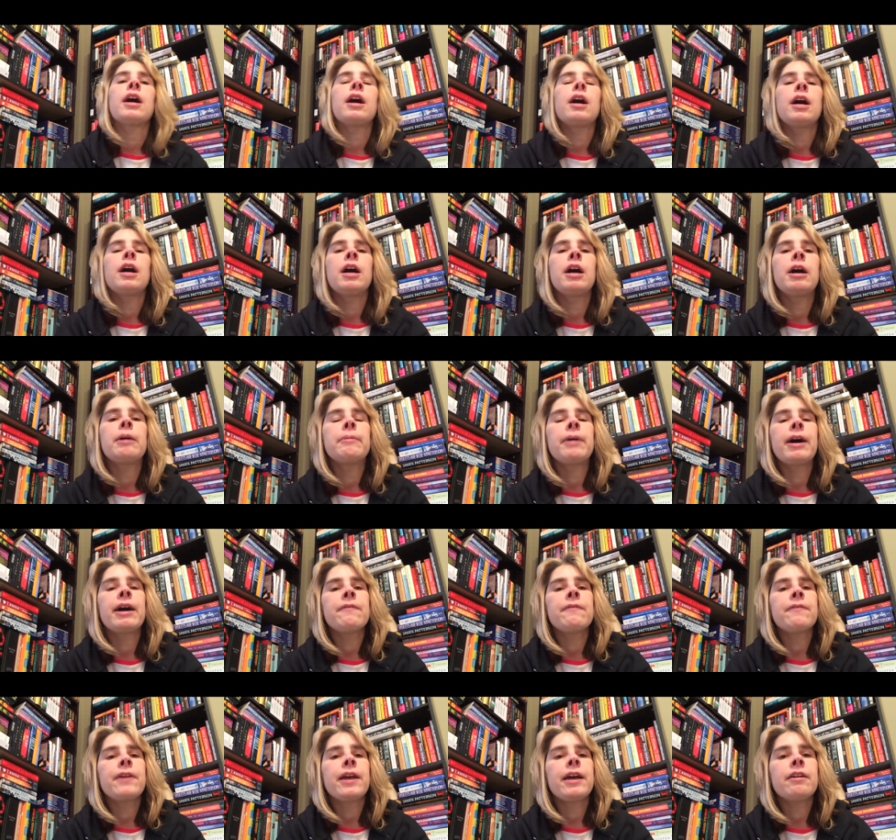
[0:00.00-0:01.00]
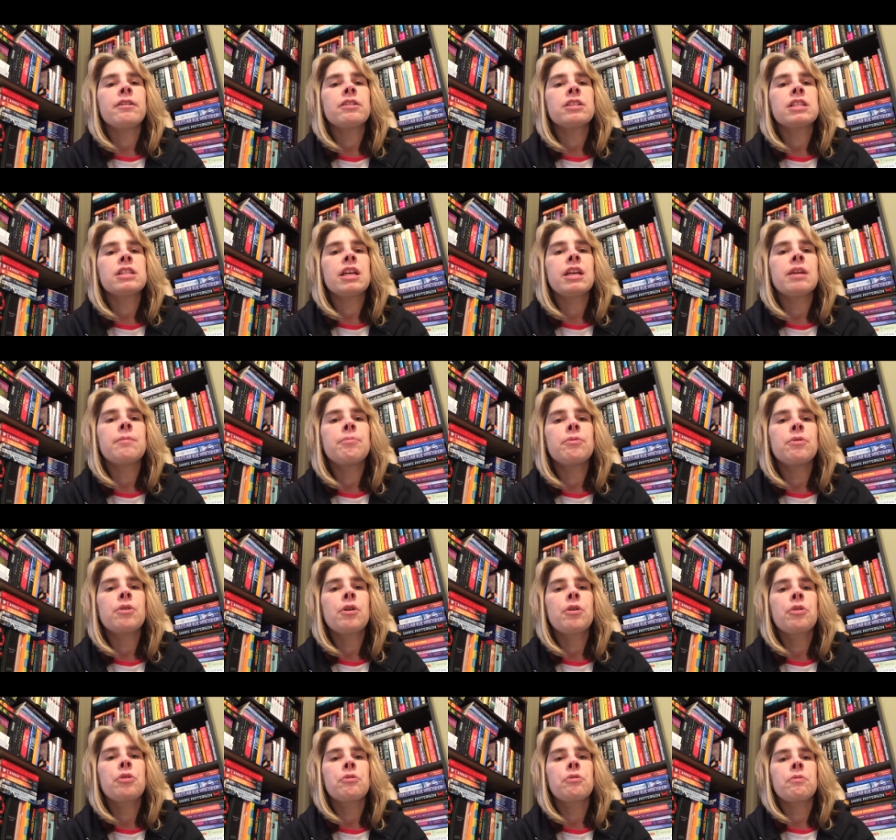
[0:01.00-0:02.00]
um, I found a
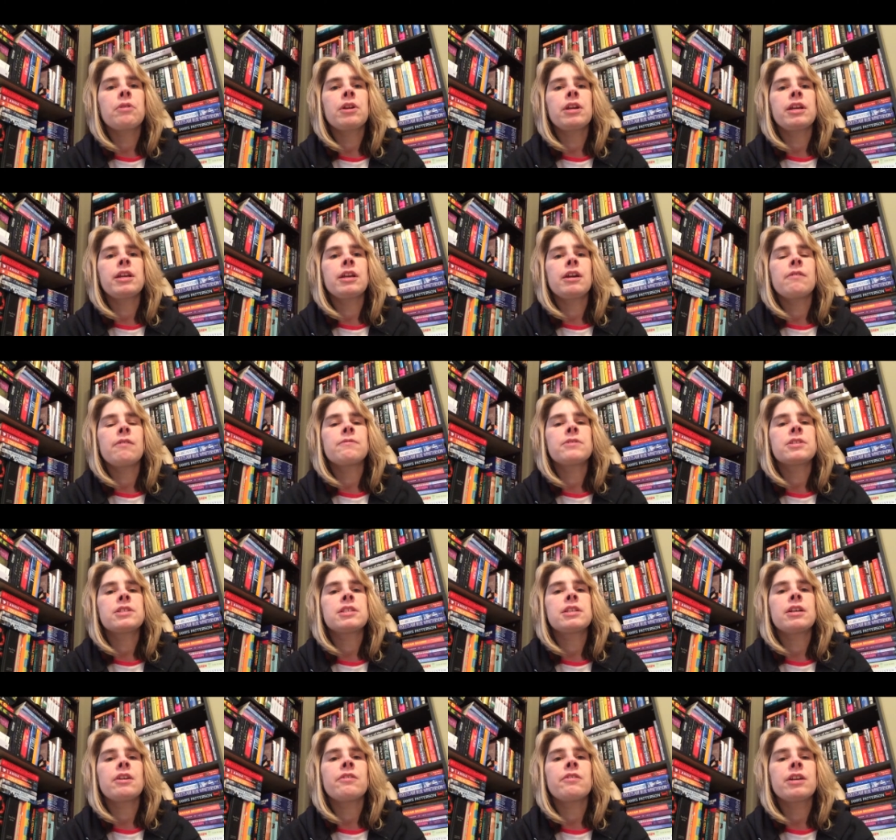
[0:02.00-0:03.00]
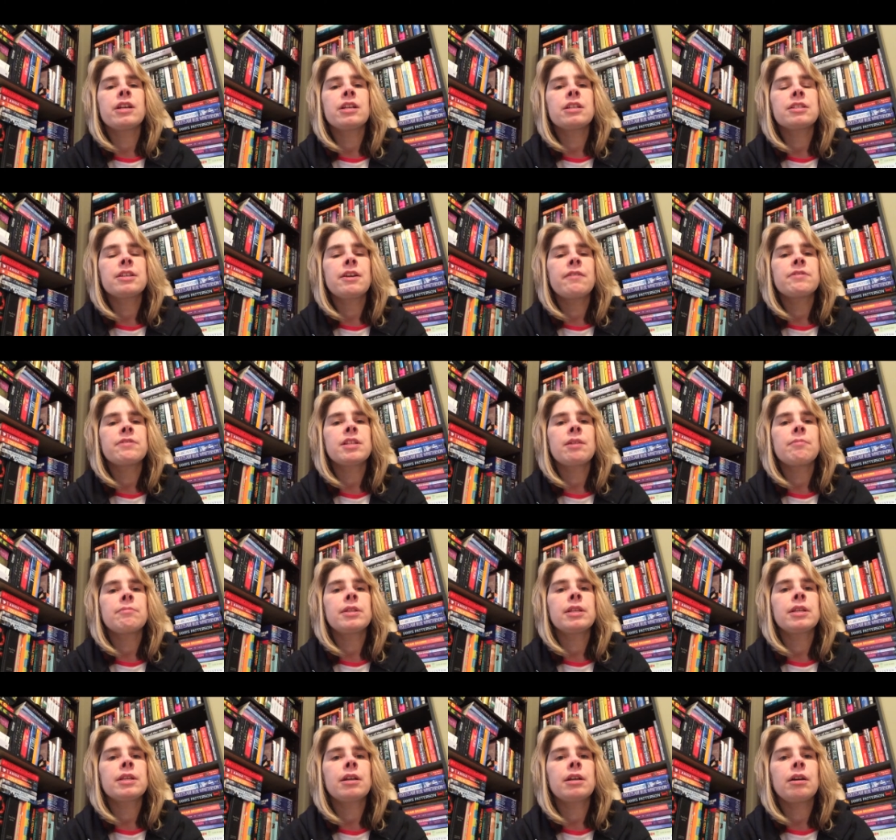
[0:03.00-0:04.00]
book three of a series of
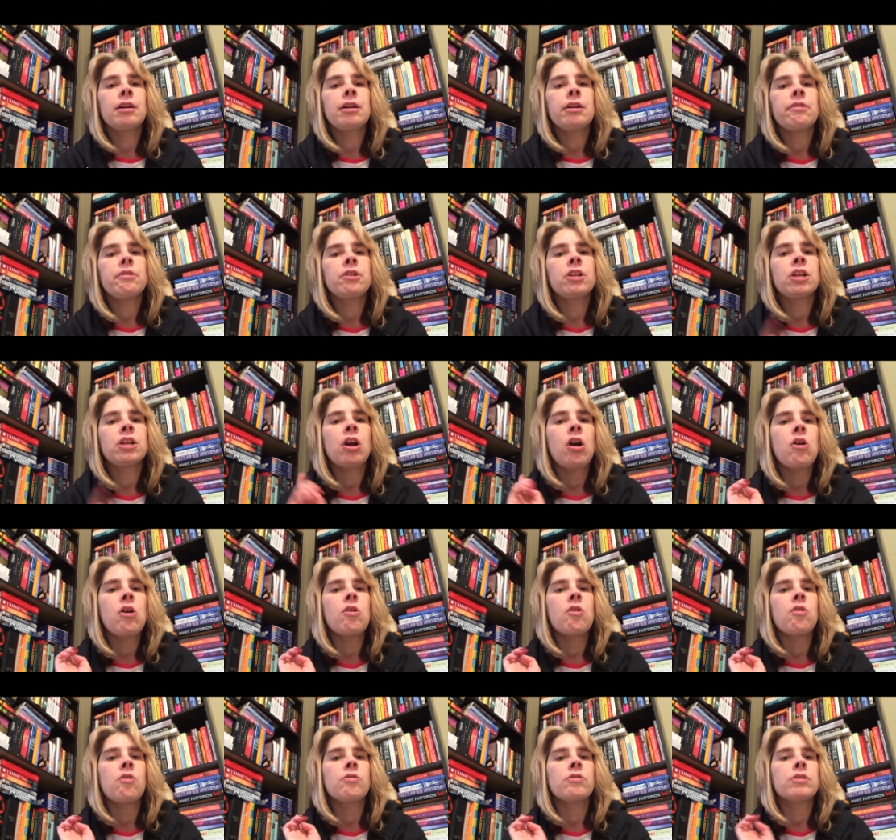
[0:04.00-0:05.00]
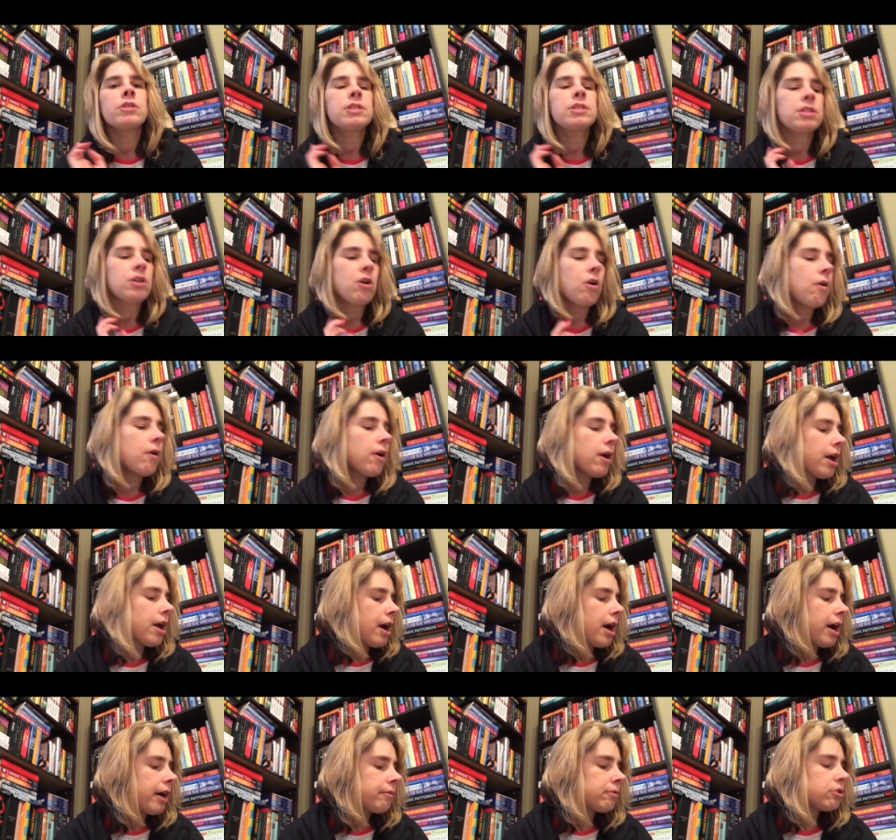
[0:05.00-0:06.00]
something I already owned. So
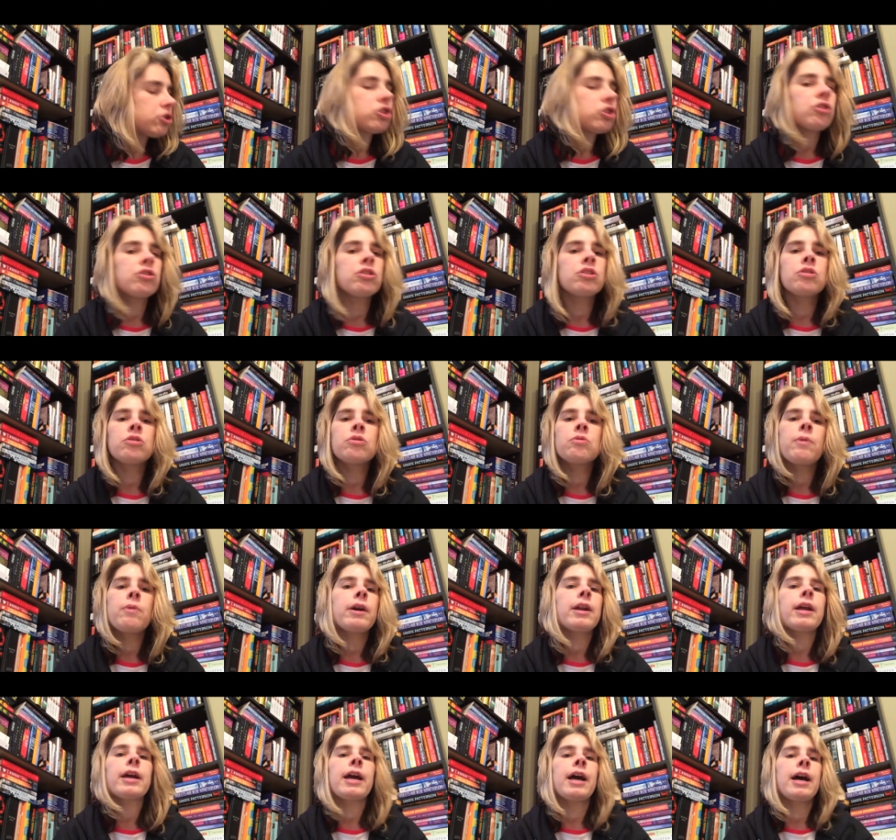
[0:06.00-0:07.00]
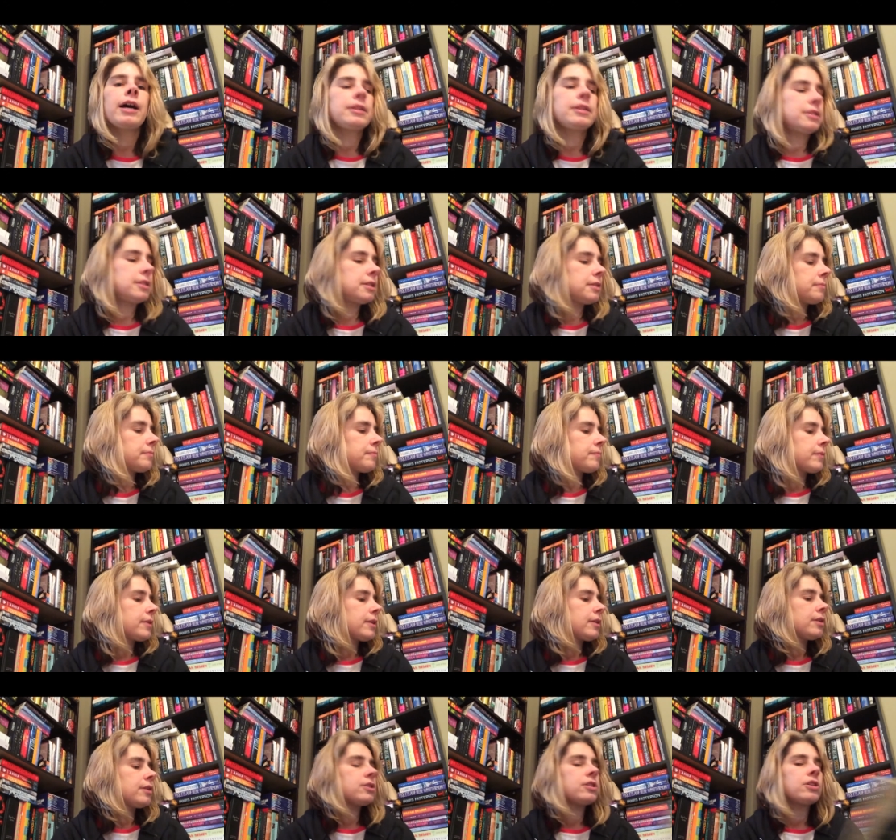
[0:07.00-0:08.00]
I will show you what I got.
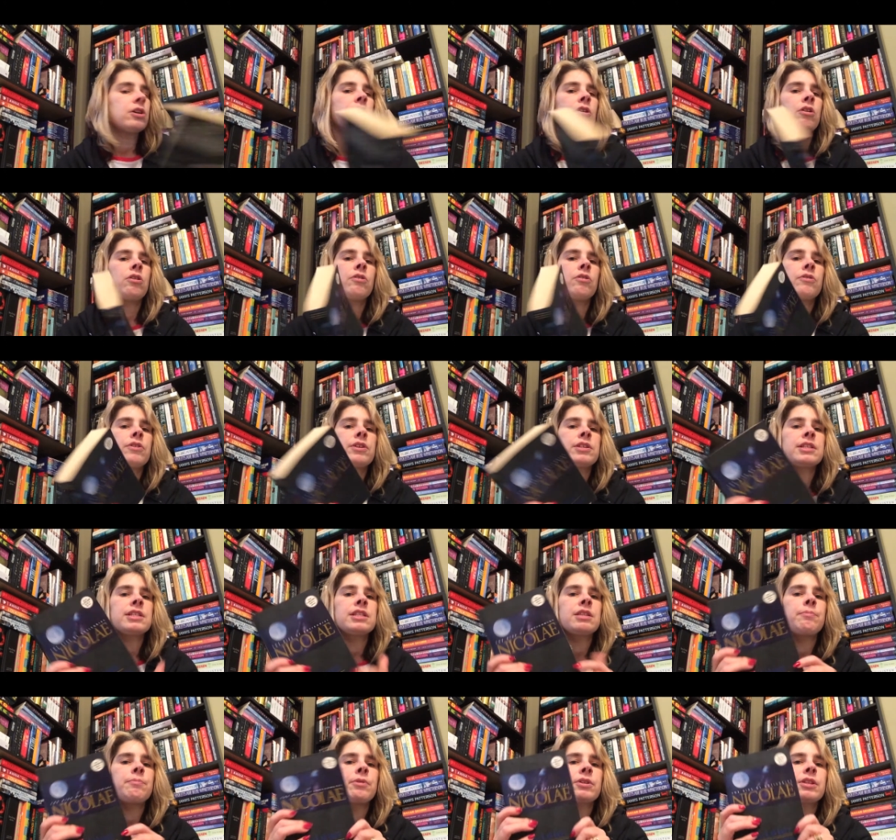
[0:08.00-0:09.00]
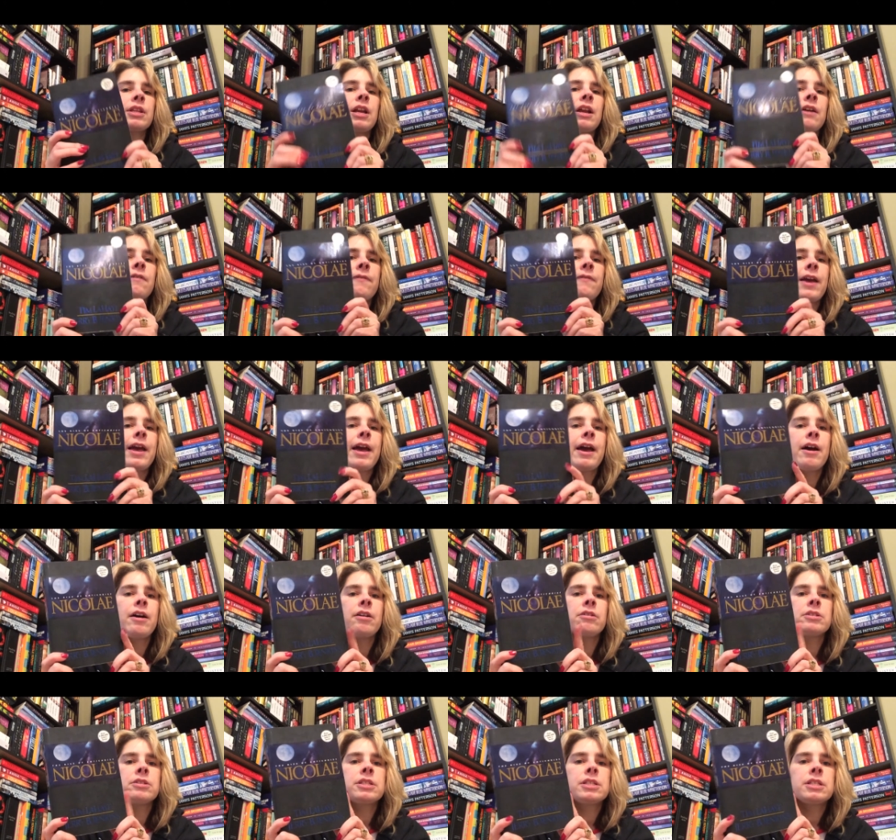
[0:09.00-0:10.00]
So this is the book that I
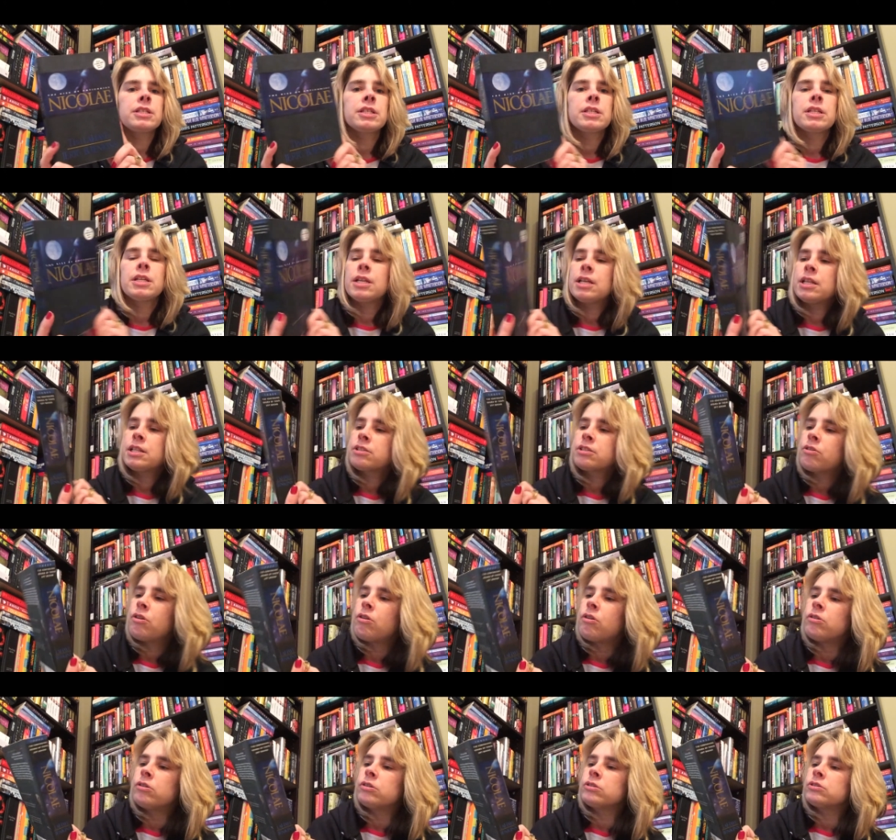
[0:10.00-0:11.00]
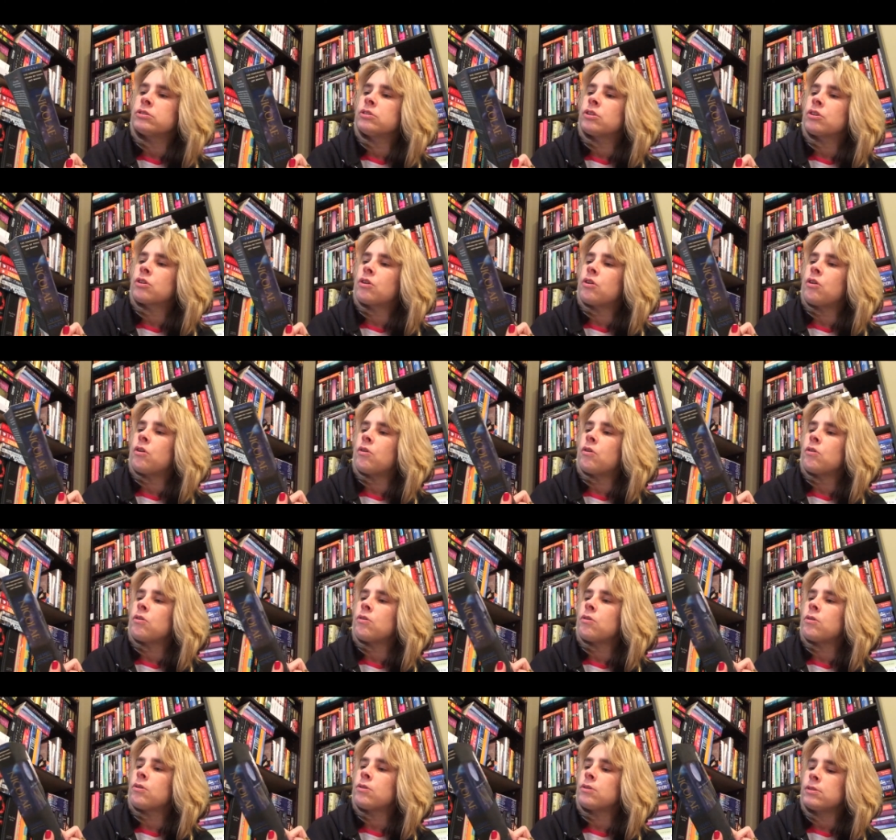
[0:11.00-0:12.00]
found. It's called
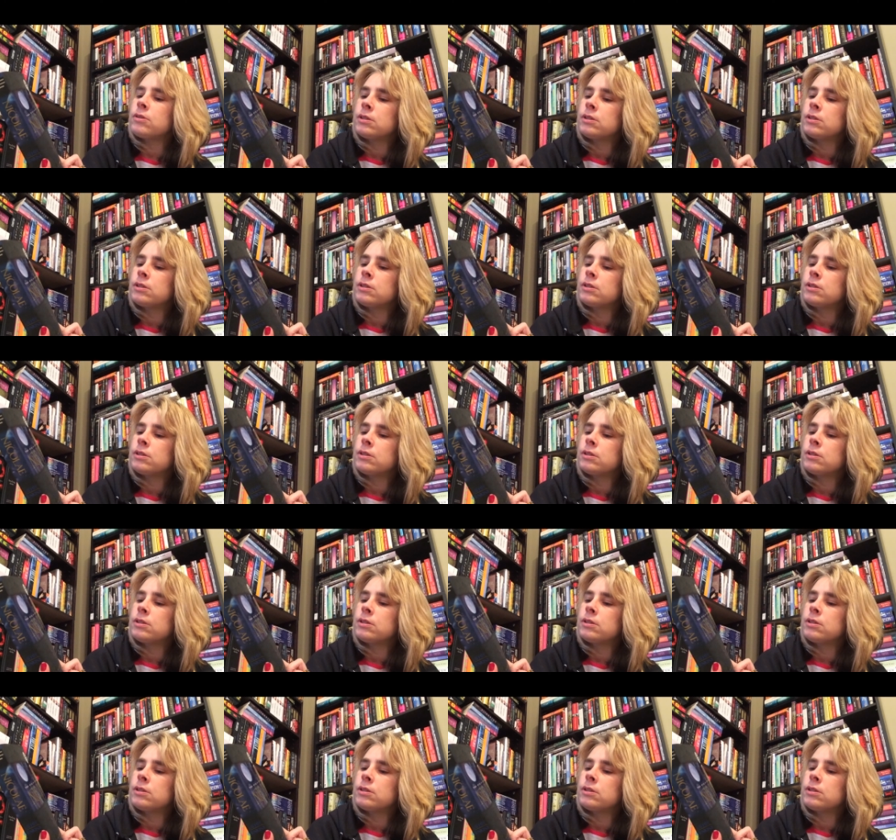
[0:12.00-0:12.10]
Nicole